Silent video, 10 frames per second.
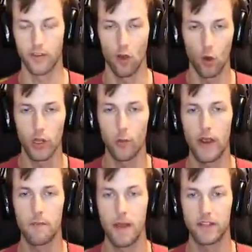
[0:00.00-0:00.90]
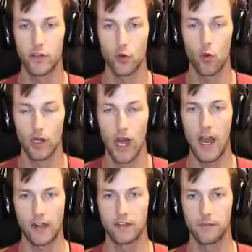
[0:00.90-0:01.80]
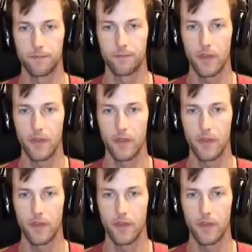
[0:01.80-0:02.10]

was the only way to make the door locked.